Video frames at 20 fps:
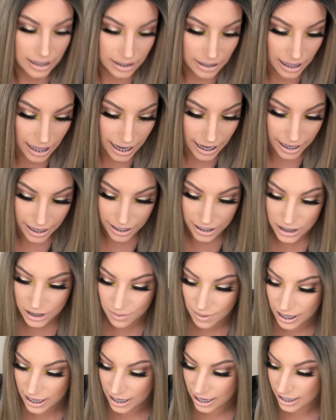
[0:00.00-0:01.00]
Like, in
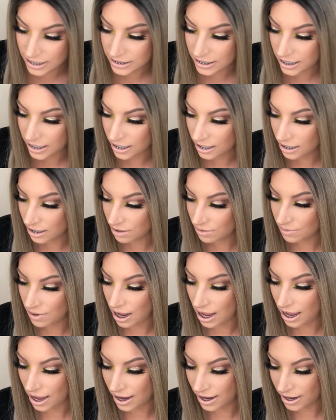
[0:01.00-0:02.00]
2019,
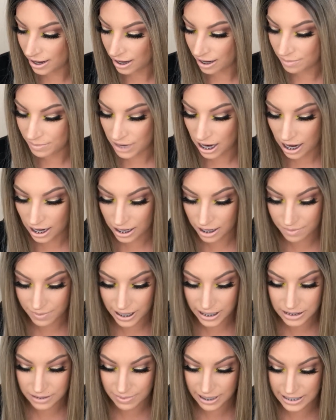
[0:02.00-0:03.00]
I am not gonna
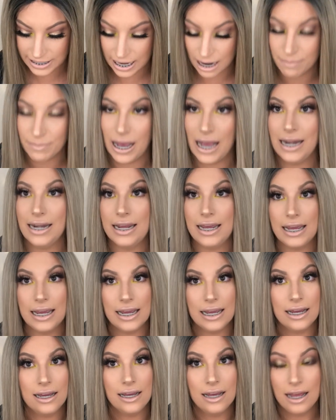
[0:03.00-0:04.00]
waste my damn
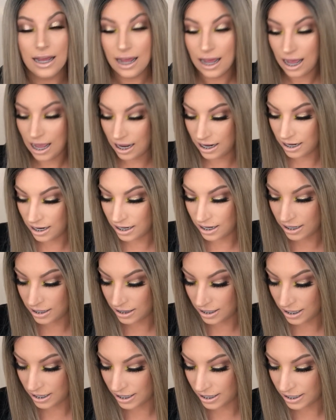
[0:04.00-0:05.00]
money on none of
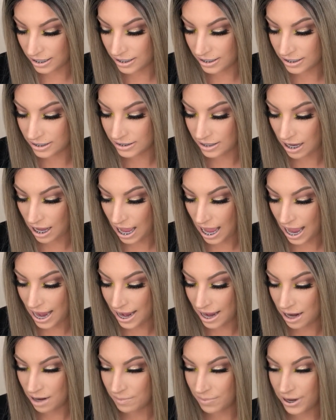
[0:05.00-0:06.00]
these
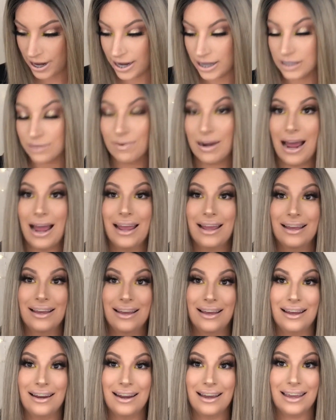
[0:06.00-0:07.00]
high-end brands when I
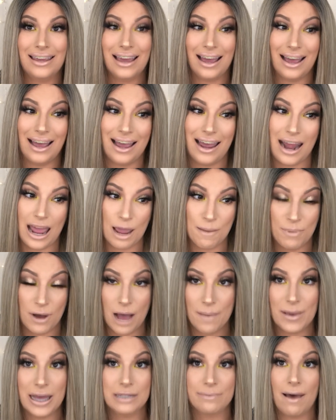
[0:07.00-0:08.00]
can get a
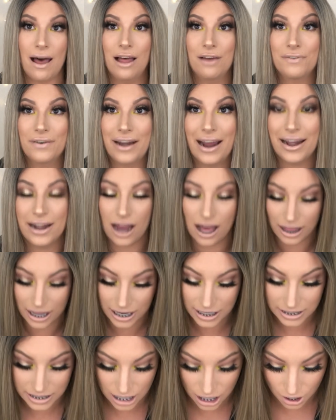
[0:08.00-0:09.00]
bomb-ass palette for
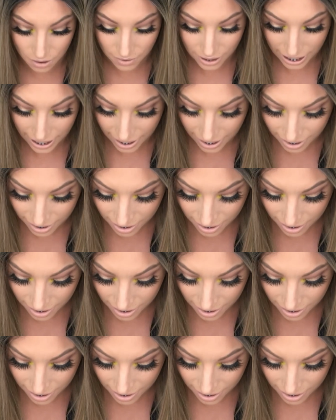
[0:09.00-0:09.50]
$9, okay?